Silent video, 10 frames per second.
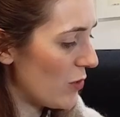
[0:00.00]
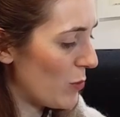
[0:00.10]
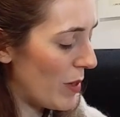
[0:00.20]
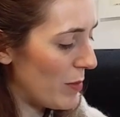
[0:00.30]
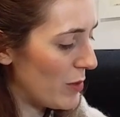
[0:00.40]
or
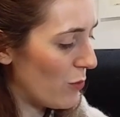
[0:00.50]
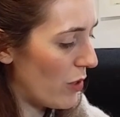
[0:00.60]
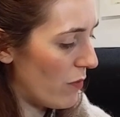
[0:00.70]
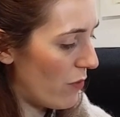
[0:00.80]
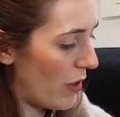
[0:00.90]
maybe it's a
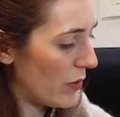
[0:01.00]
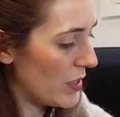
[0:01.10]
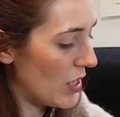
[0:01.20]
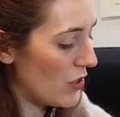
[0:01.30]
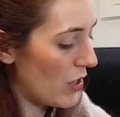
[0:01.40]
run and fell
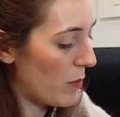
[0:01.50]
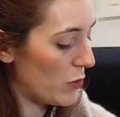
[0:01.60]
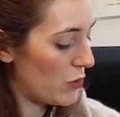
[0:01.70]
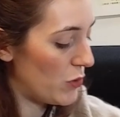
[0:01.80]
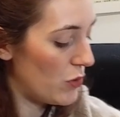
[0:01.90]
stitch, I'm
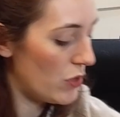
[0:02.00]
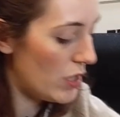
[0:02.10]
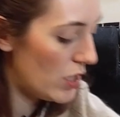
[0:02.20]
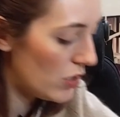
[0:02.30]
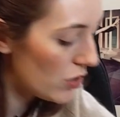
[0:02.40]
not sure,
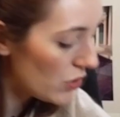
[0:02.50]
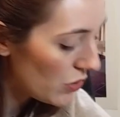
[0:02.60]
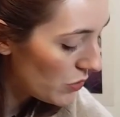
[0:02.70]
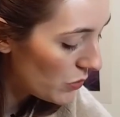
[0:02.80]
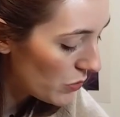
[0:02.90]
to
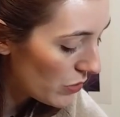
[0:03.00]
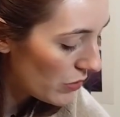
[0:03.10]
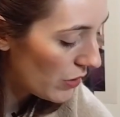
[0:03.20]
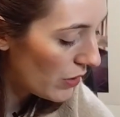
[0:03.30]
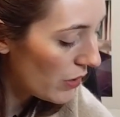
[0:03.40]
do
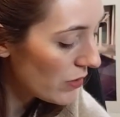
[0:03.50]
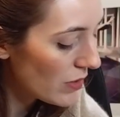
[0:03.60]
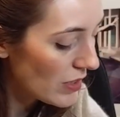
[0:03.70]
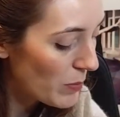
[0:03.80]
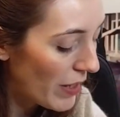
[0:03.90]
the
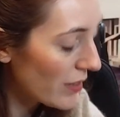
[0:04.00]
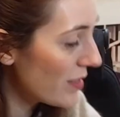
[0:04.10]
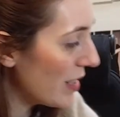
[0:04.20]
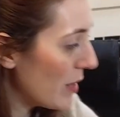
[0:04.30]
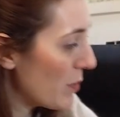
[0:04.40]
centre back
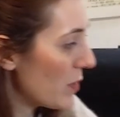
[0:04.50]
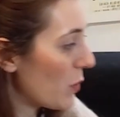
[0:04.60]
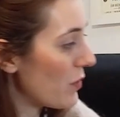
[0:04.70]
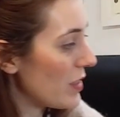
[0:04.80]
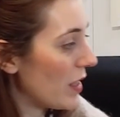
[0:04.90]
seam. So
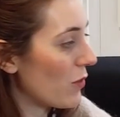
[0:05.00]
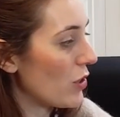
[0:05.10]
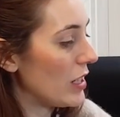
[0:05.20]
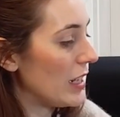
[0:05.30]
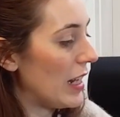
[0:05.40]
obviously I've got
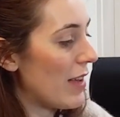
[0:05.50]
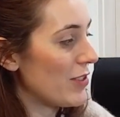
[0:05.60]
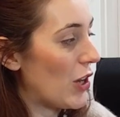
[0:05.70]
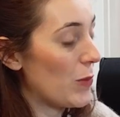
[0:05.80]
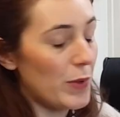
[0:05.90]
it left
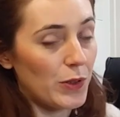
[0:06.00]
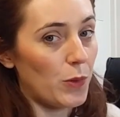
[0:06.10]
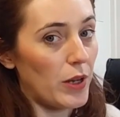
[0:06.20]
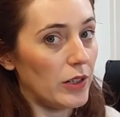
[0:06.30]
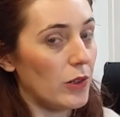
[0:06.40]
open
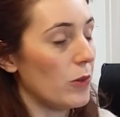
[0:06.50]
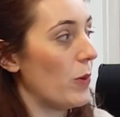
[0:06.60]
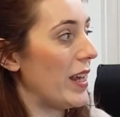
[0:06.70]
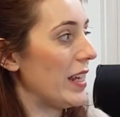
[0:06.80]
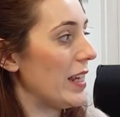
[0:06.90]
quite a long
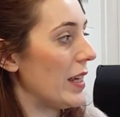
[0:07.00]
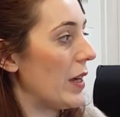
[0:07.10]
way here.